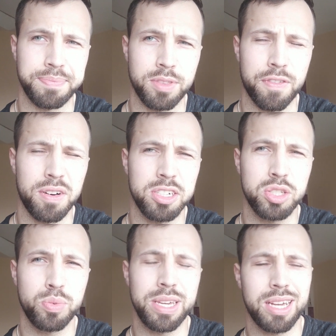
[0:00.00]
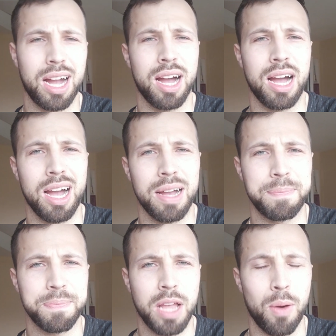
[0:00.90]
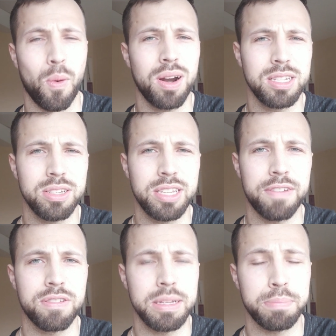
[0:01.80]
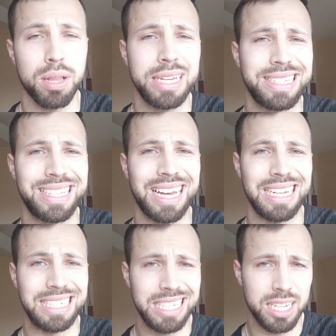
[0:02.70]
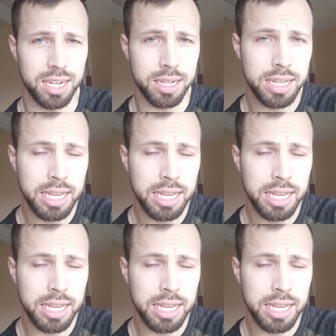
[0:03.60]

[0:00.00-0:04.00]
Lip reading: the first week I wanted to definitely place the idea